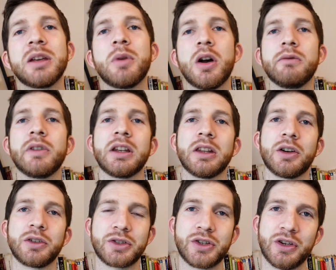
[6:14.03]
them over the
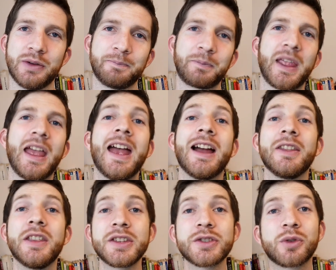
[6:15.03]
long term.
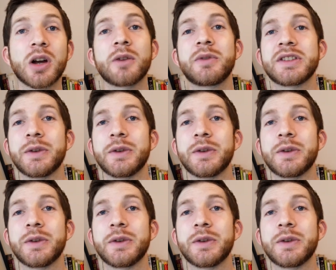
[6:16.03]
This graph